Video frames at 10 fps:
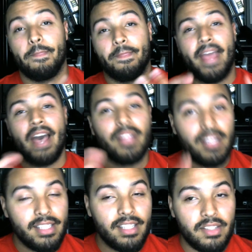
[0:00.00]
Now it
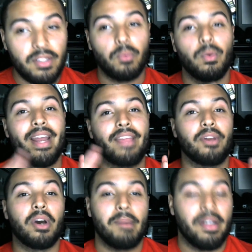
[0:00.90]
leads us to what I
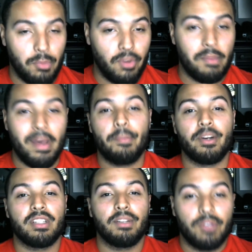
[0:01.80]
thought about the movie. My
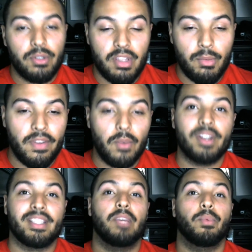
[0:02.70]
personal views of the movie
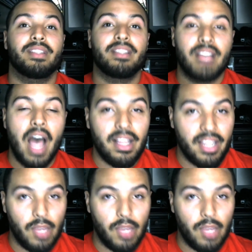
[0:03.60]
was it was solid.